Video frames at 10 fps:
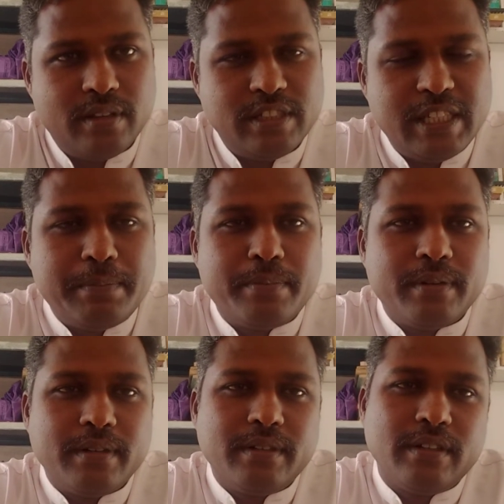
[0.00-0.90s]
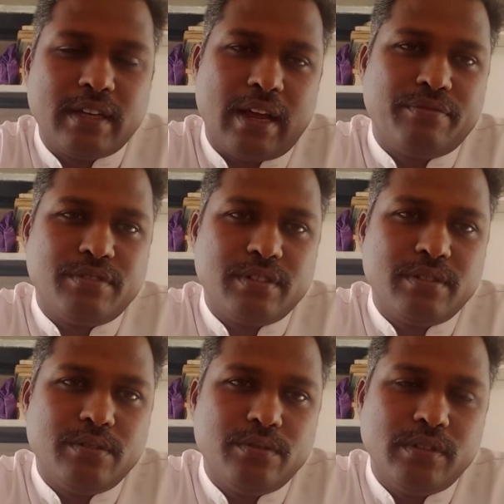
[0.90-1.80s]
chip graft,
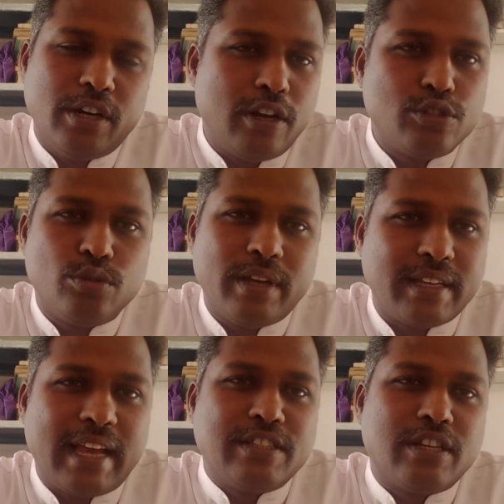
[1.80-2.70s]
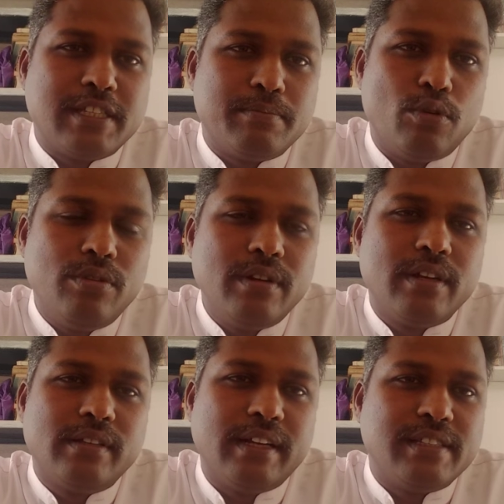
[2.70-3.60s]
that also a cancellous bone
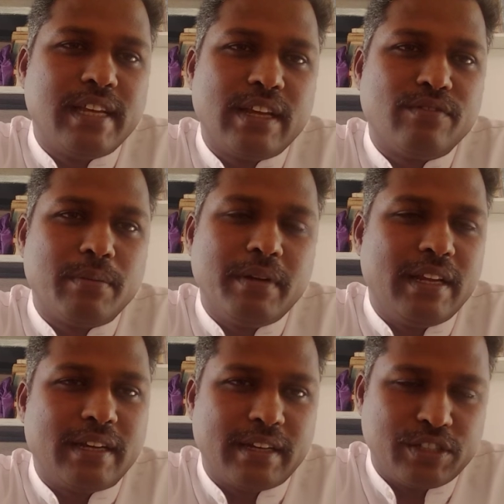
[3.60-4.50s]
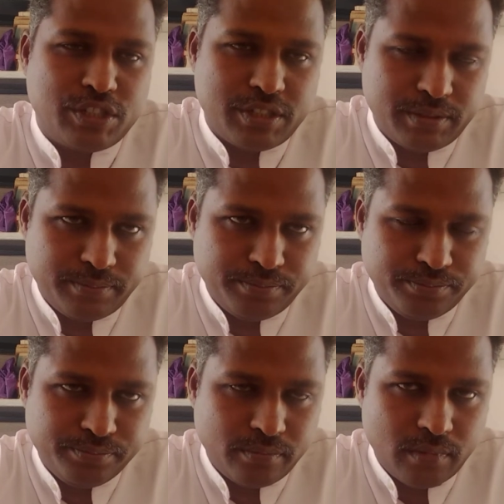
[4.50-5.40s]
that is taken from iliac crest.
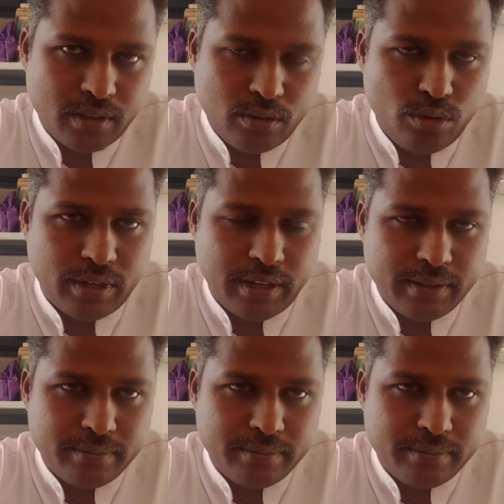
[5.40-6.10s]
Okay.